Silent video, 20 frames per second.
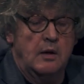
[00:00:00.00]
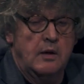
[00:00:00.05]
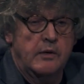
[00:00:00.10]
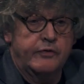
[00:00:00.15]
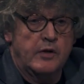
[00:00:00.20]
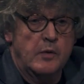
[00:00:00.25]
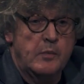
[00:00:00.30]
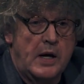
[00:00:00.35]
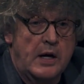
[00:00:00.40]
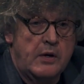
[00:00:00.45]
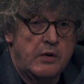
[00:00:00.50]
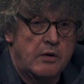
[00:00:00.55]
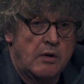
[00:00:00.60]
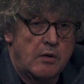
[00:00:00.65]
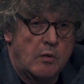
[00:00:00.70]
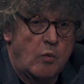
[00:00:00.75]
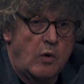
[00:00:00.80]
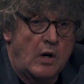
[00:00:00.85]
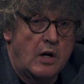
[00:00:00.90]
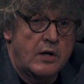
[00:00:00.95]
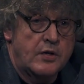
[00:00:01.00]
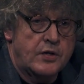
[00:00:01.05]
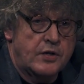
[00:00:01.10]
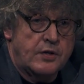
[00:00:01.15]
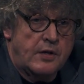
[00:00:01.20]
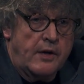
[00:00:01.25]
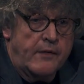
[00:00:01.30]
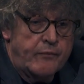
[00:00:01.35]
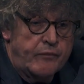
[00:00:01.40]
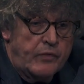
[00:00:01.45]
for better or
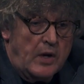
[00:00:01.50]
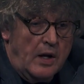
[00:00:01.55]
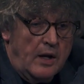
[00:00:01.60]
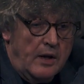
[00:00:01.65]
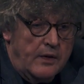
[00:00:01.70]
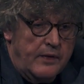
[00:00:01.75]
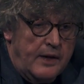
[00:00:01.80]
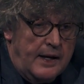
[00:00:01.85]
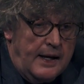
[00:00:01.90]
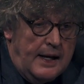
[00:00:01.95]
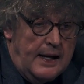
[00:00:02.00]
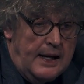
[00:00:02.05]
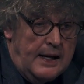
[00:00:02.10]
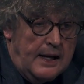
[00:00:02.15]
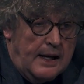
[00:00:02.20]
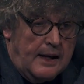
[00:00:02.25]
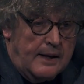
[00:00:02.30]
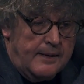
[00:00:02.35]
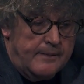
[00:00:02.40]
worse, the